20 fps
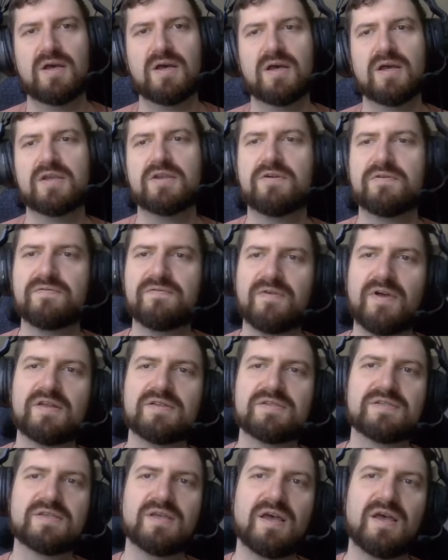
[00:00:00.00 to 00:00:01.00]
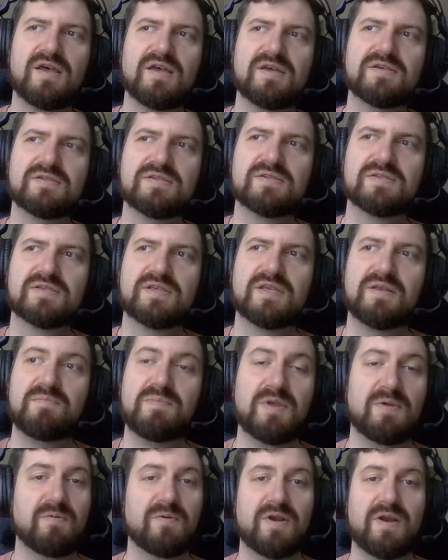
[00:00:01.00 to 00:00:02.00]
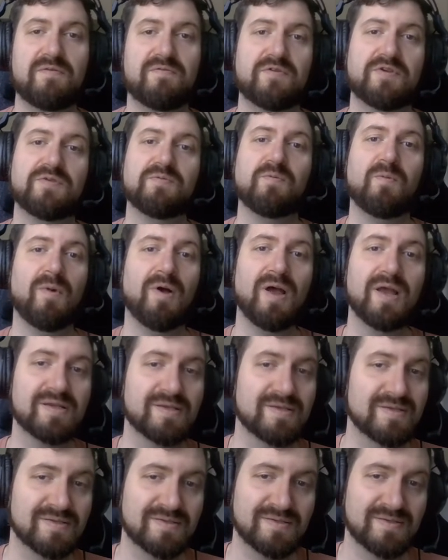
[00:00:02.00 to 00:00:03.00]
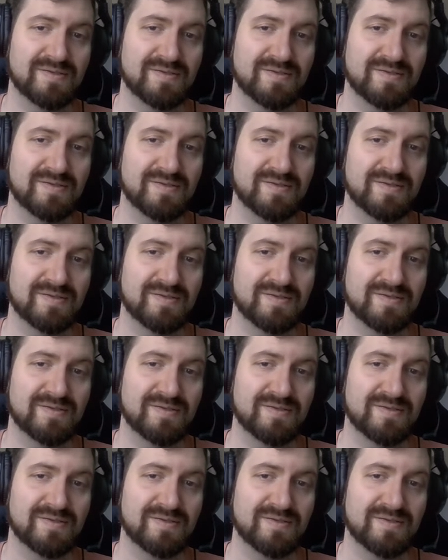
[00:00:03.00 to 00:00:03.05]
Your font size can be whatever you want.